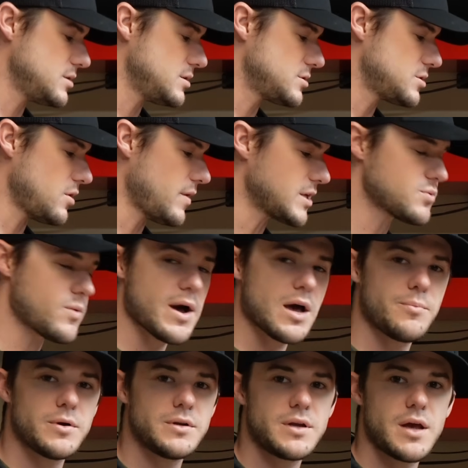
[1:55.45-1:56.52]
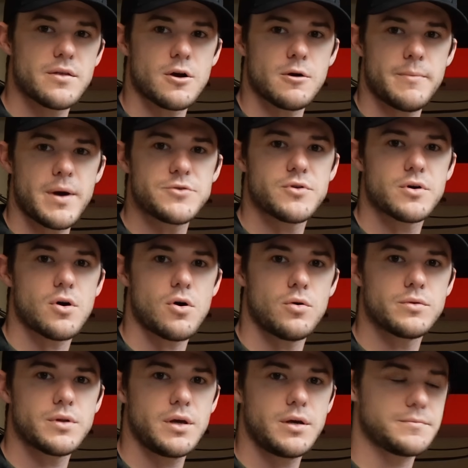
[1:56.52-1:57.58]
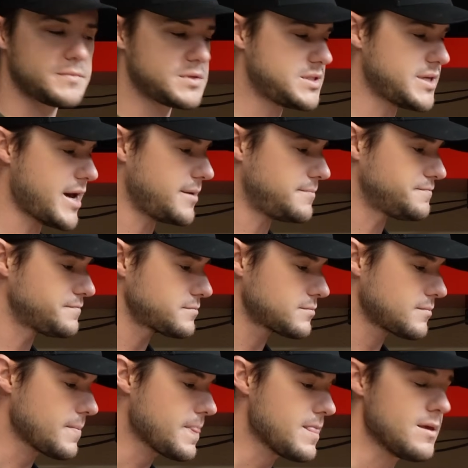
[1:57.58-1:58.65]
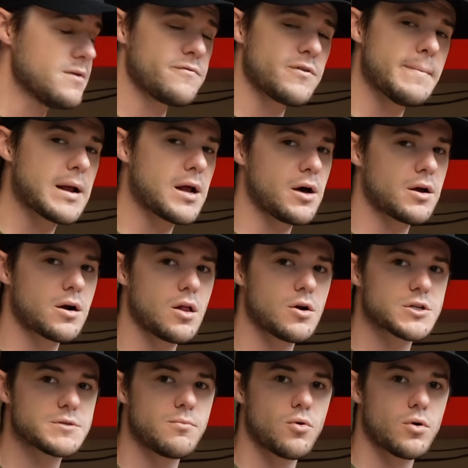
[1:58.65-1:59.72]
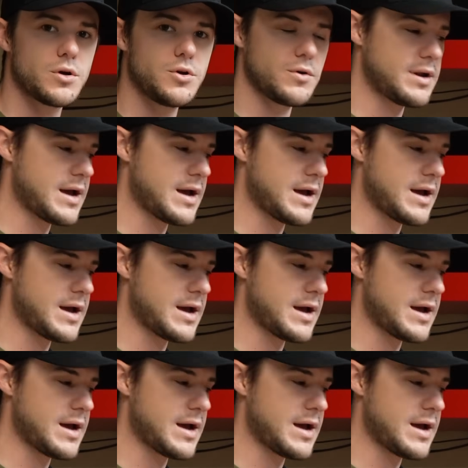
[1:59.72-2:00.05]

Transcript: So that's why I put together a metric only set for about $100 more. You could